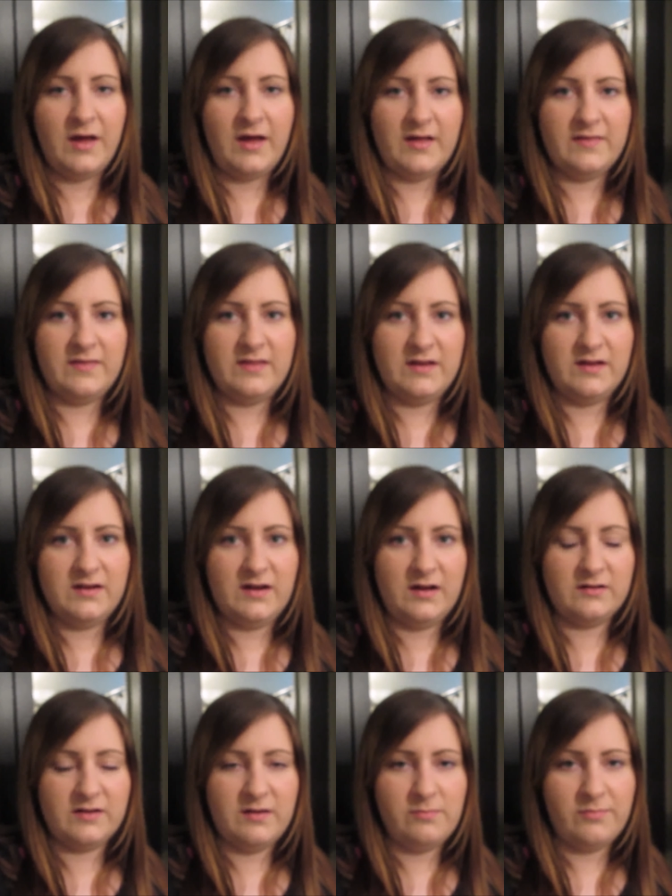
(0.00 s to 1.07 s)
and then
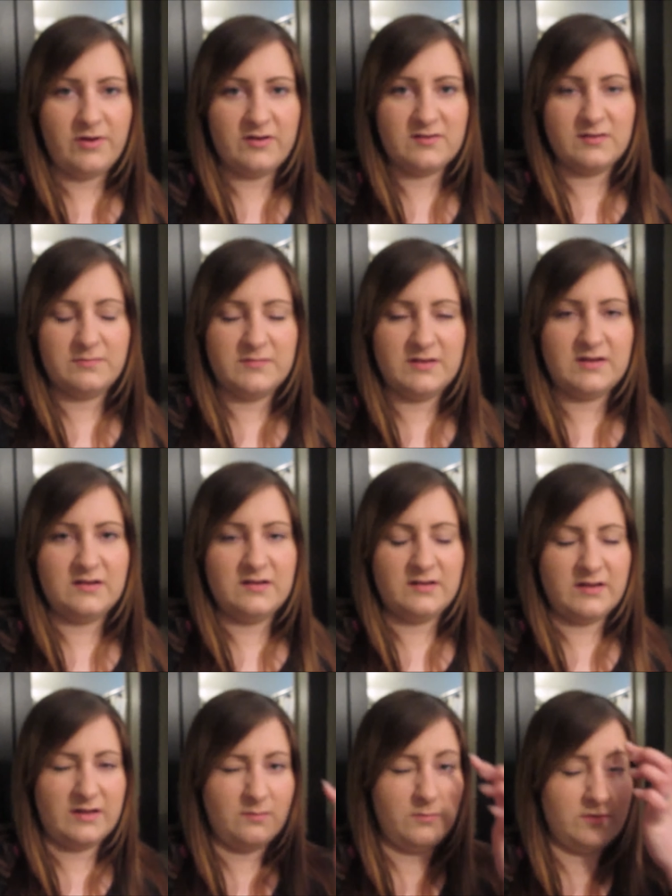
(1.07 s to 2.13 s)
I'll keep you guys updated
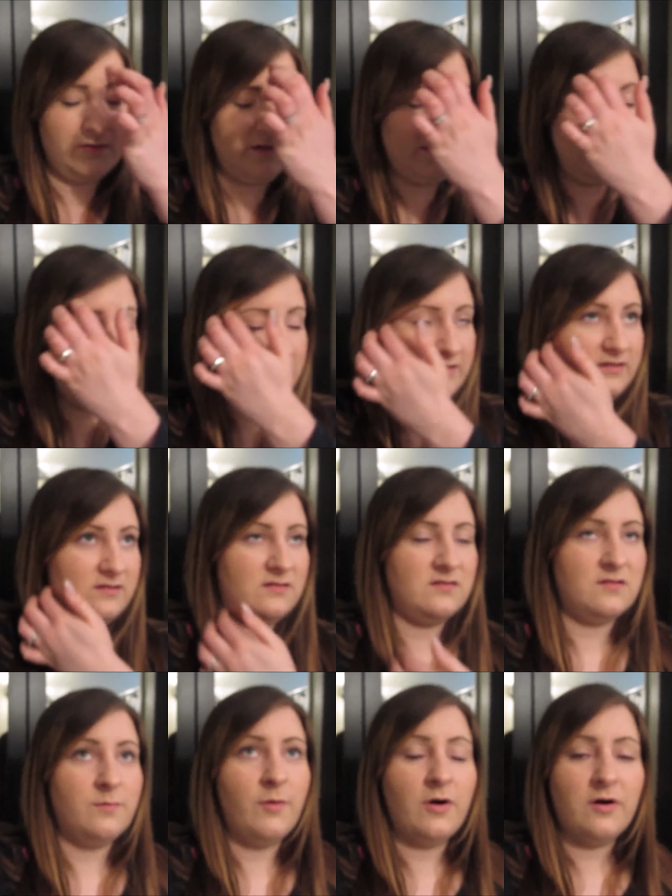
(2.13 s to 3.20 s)
like what the line does
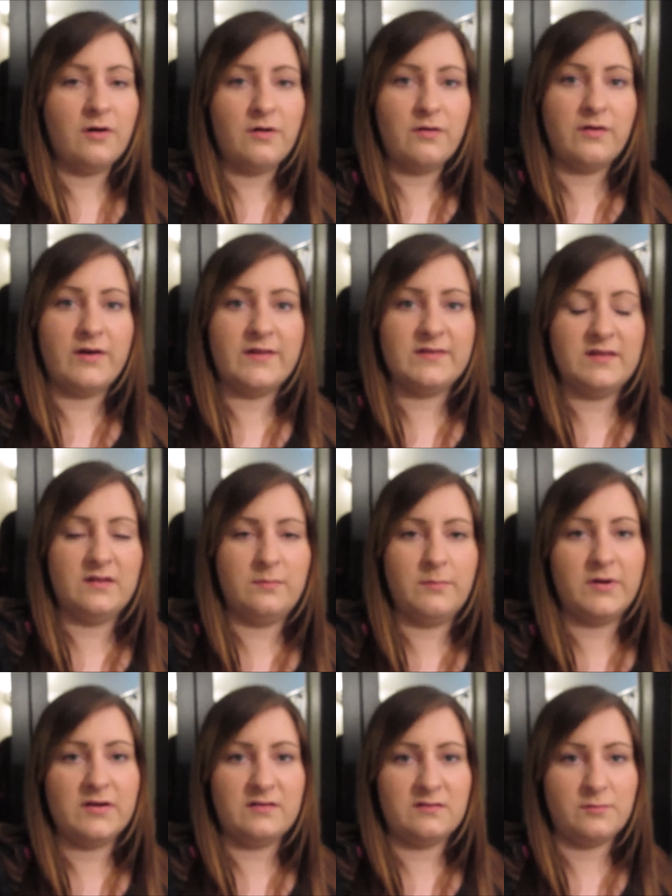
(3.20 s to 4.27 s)
tomorrow and then
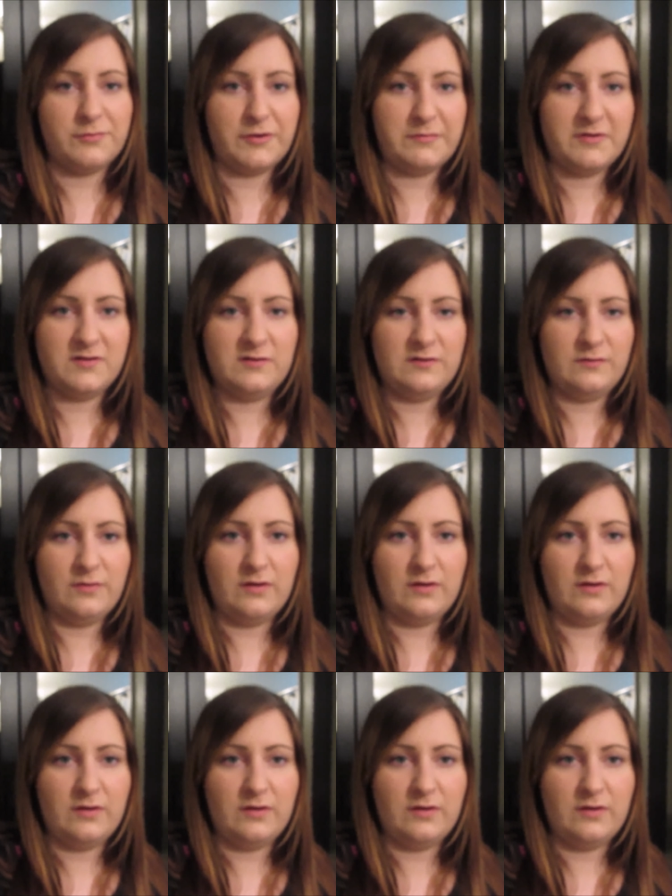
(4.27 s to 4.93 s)
Monday's appointment too.